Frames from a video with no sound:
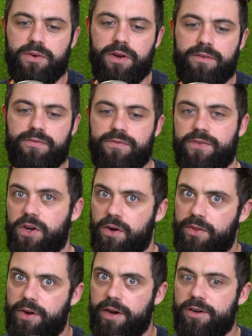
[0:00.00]
And if,
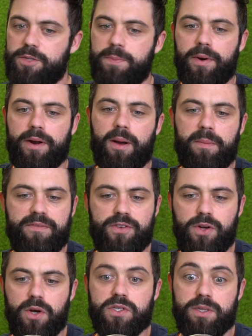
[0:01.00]
their ears perk up, if you
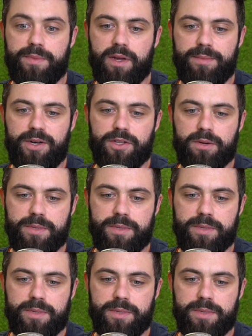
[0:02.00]
know something about their